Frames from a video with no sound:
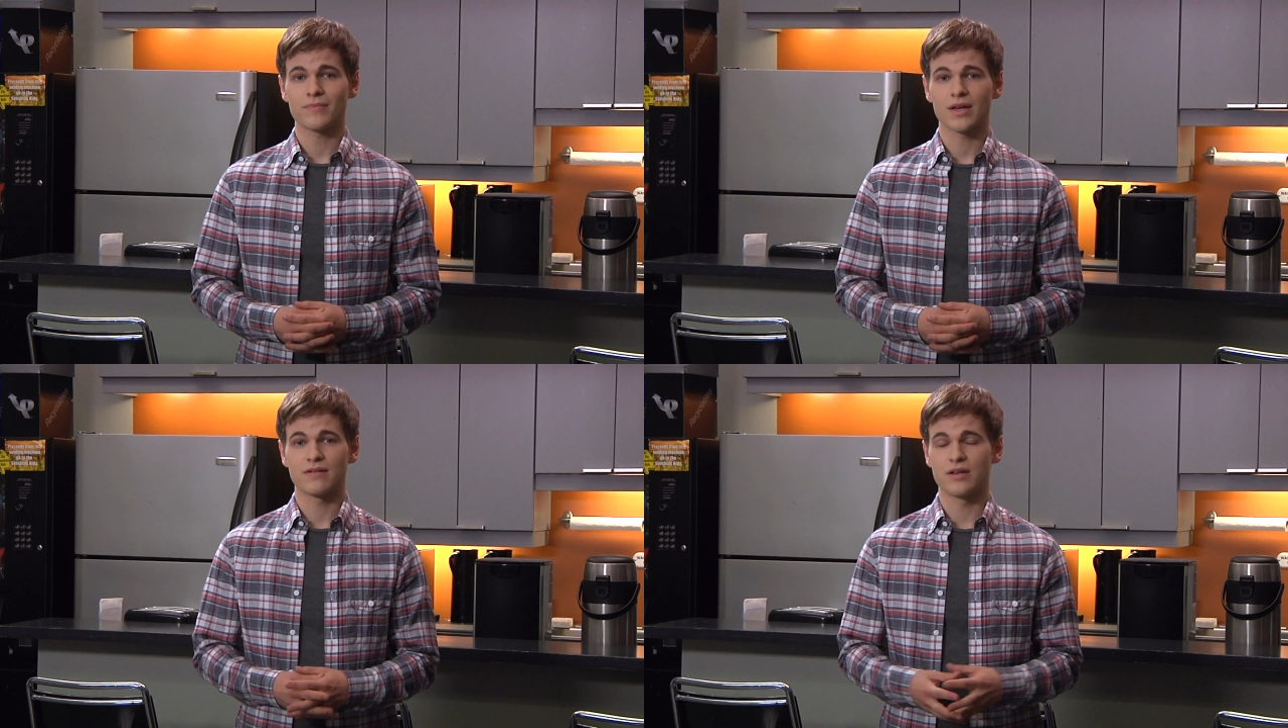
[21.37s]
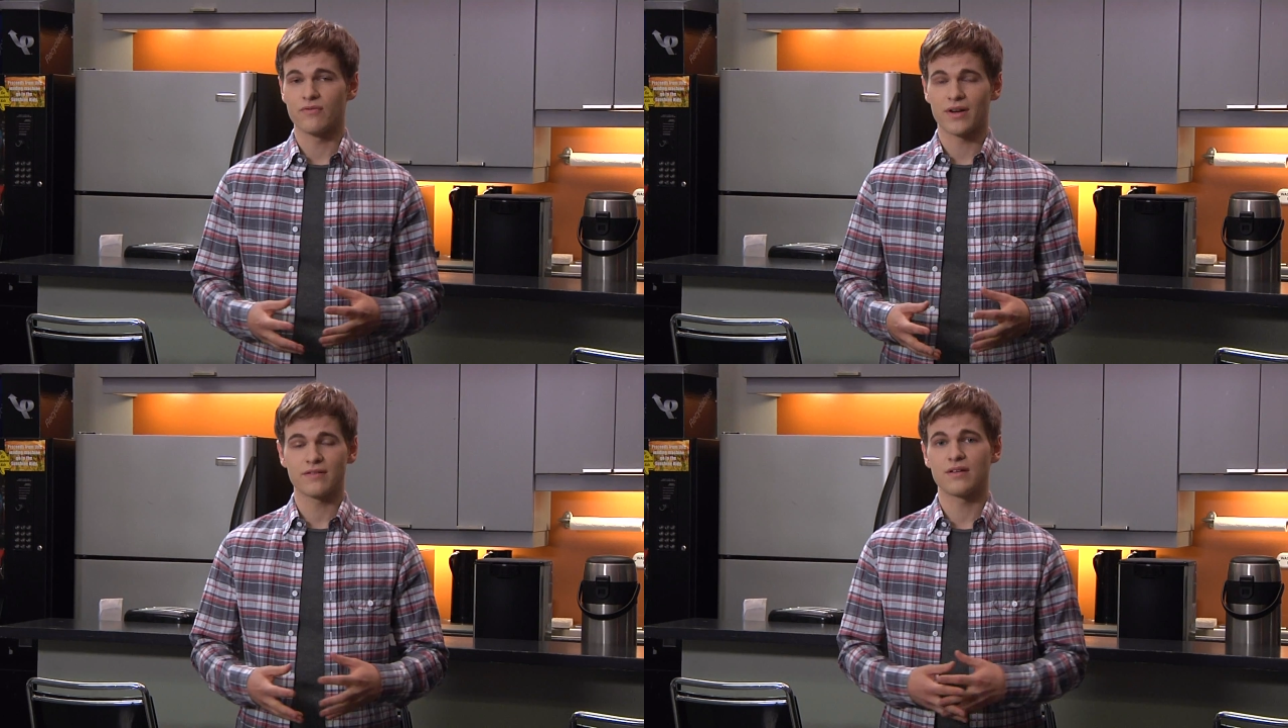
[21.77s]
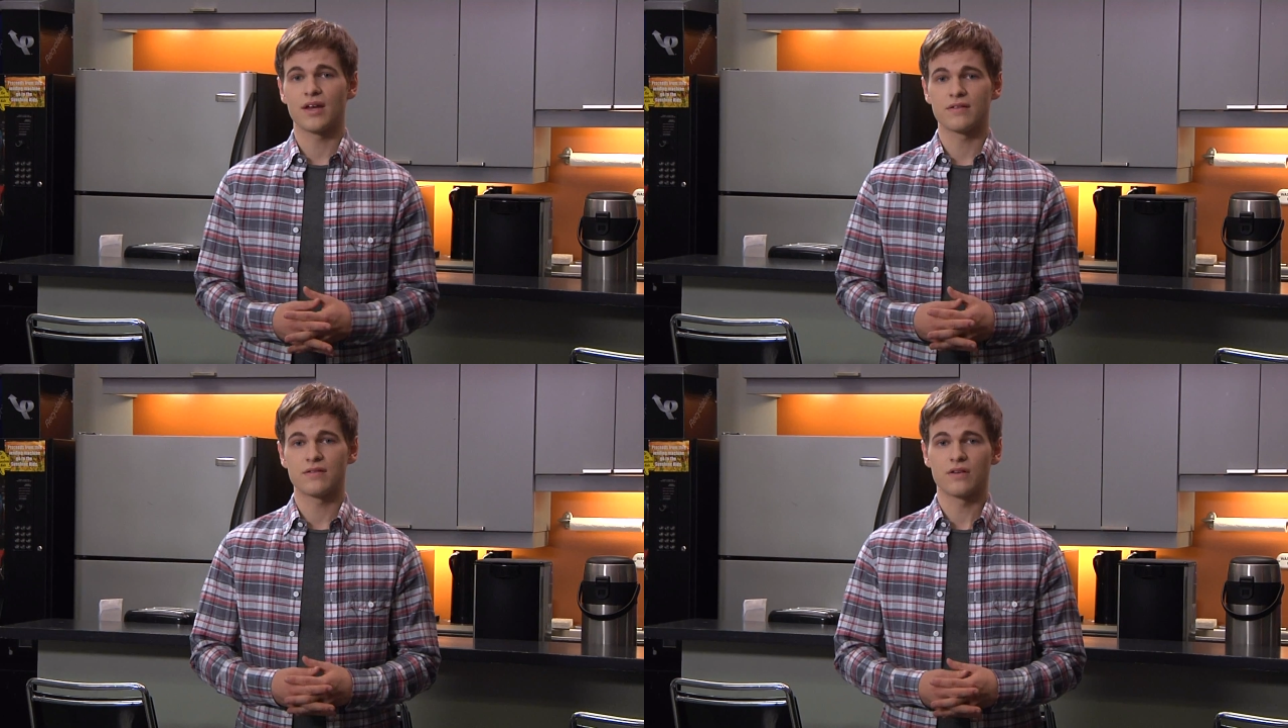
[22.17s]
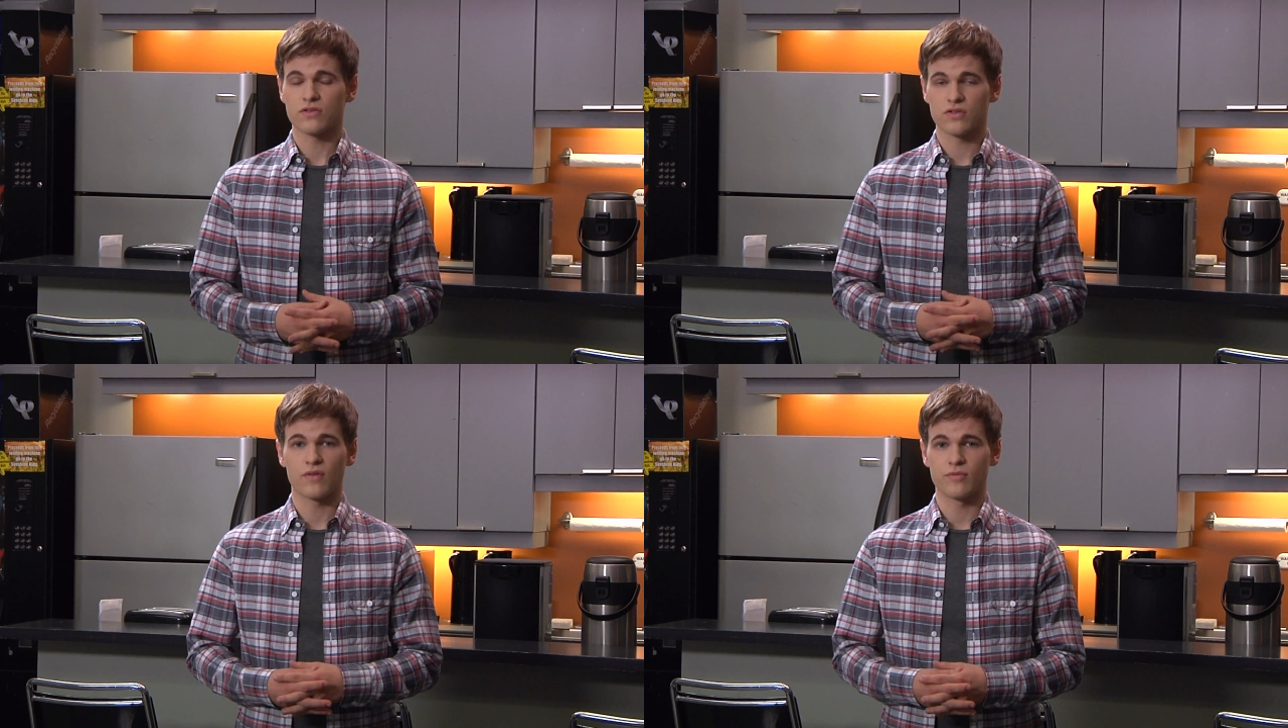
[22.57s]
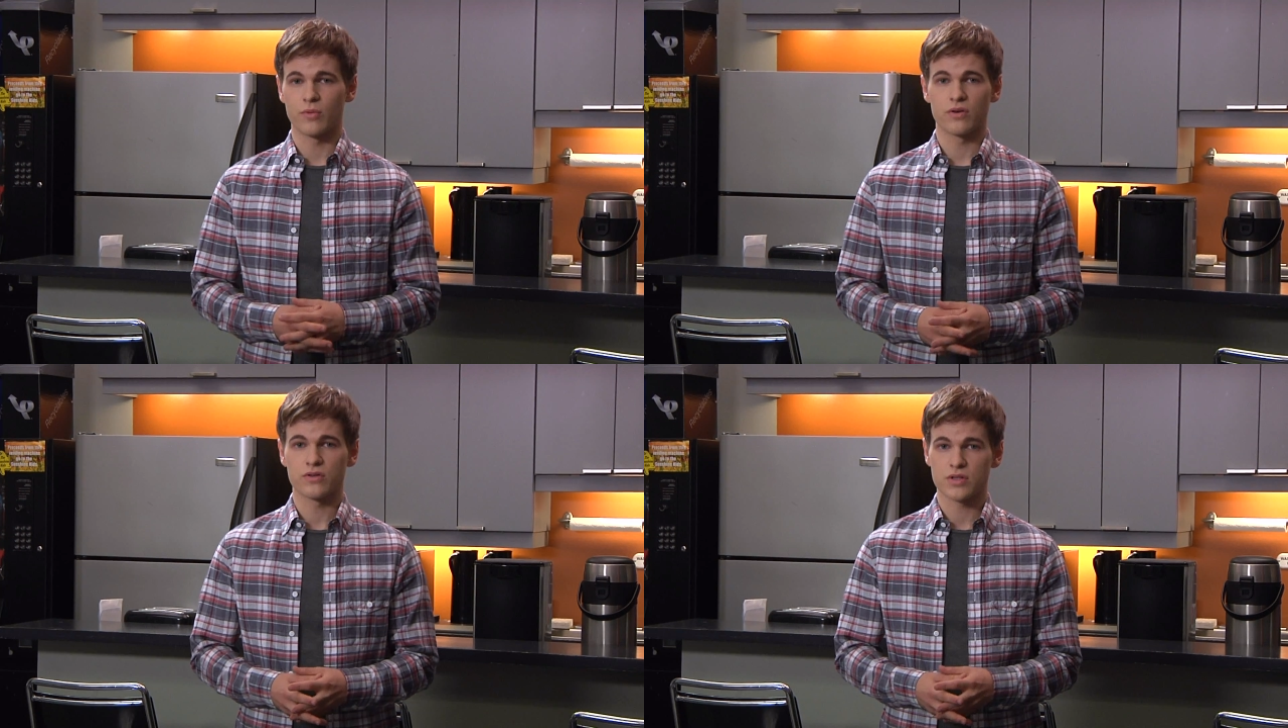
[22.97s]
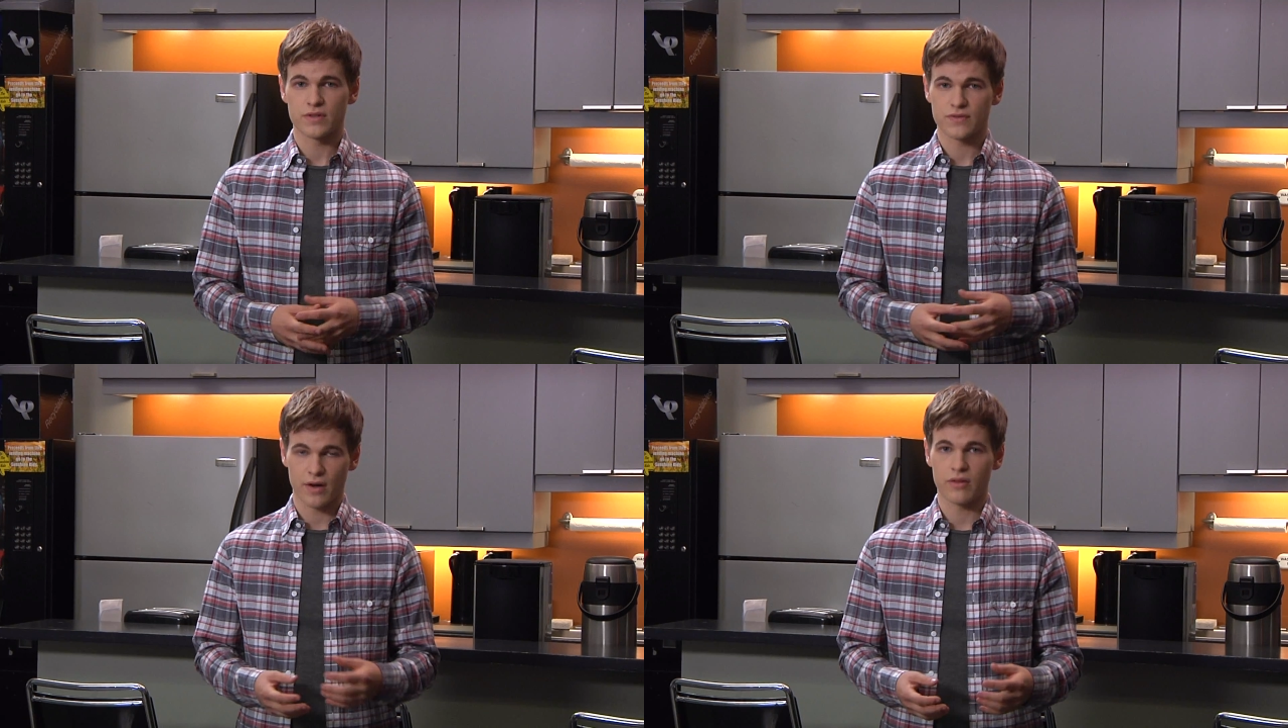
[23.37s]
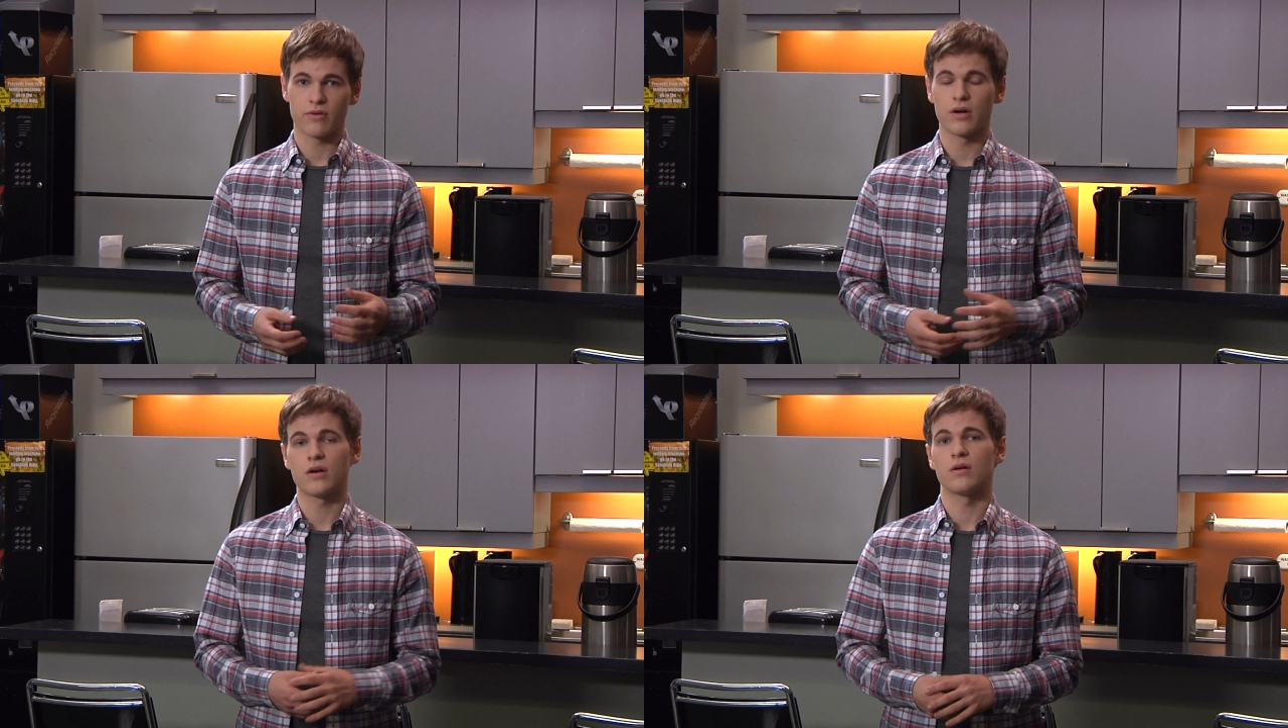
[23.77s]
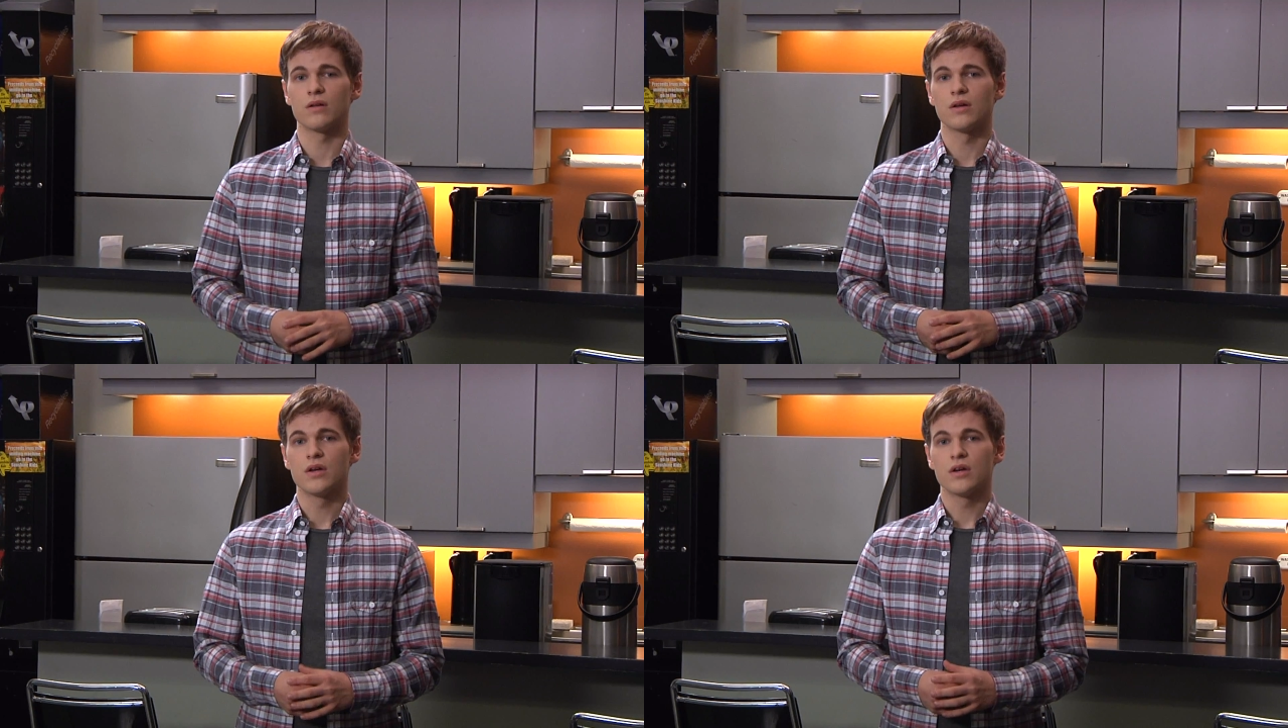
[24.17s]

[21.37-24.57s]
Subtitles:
as he investigates the unsolved murders of his father and uncle,